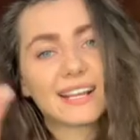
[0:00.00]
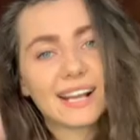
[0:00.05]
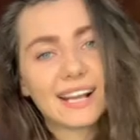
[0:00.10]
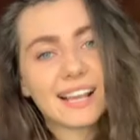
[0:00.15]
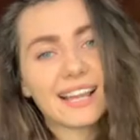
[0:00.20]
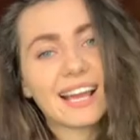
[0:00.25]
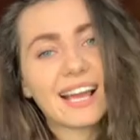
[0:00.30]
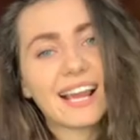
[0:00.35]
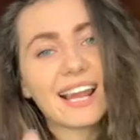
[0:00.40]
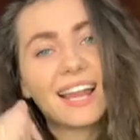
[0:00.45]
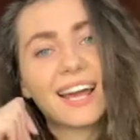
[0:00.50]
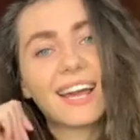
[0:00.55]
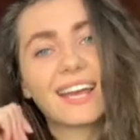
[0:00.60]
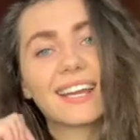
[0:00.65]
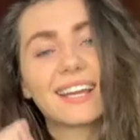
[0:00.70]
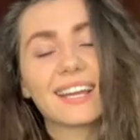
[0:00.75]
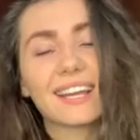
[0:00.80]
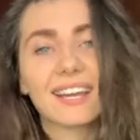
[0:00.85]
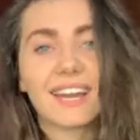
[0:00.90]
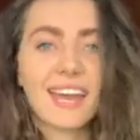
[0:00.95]
click
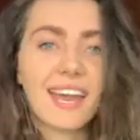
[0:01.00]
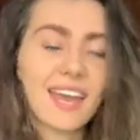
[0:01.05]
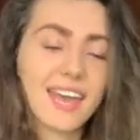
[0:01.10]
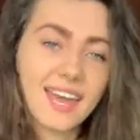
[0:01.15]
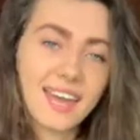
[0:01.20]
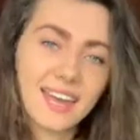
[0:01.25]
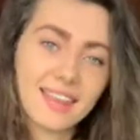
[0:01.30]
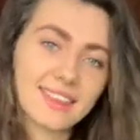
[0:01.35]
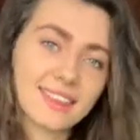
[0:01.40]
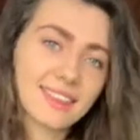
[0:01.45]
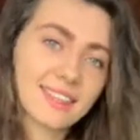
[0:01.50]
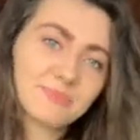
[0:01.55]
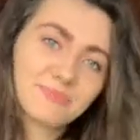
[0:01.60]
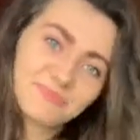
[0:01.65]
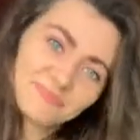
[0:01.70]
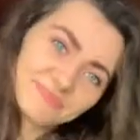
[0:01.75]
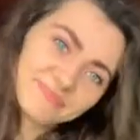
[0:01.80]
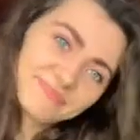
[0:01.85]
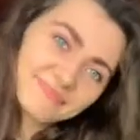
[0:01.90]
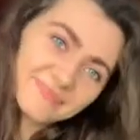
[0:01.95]
like, and
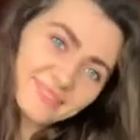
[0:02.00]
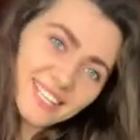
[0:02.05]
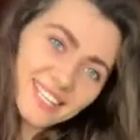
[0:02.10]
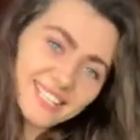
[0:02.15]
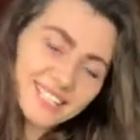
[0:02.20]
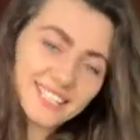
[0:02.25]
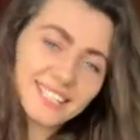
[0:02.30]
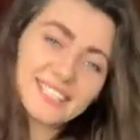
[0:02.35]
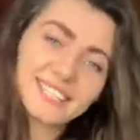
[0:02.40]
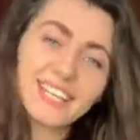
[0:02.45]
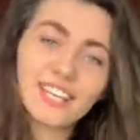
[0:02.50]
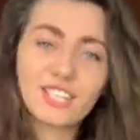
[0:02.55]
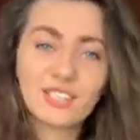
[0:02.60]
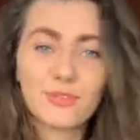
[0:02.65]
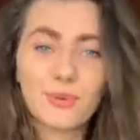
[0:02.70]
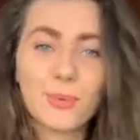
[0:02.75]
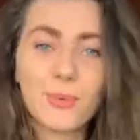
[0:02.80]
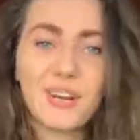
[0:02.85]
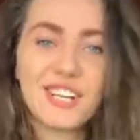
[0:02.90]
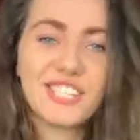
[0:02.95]
that's it. Thanks
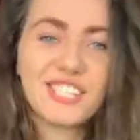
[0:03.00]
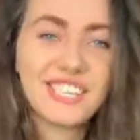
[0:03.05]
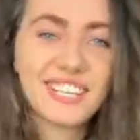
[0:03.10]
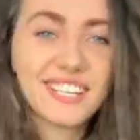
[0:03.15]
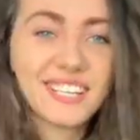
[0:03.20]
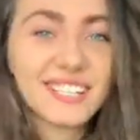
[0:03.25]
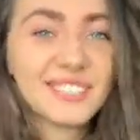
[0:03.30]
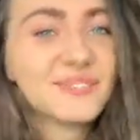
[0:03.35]
for watching.